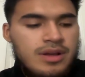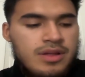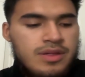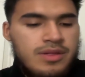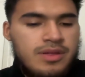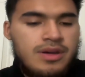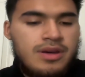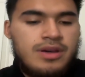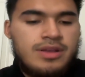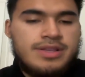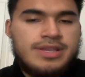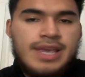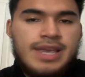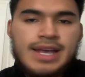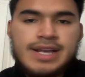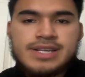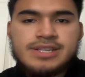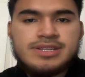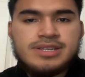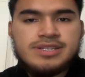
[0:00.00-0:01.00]
the
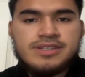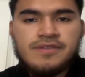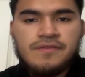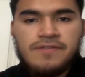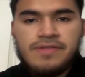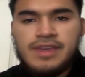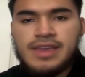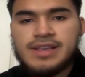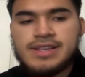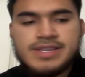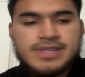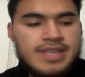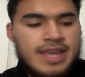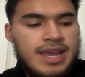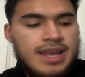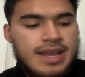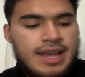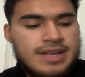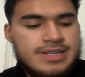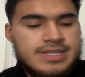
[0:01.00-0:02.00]
Texans if things
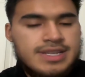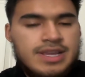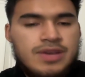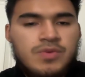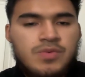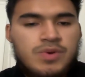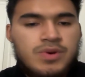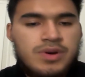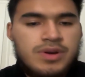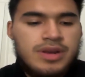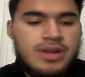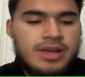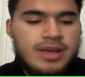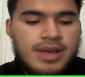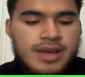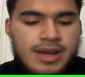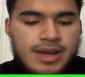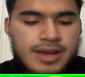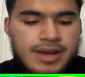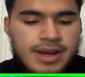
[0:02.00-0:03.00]
stand as they would
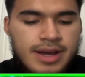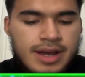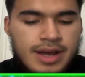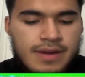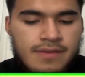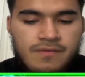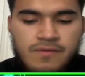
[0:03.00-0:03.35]
uh,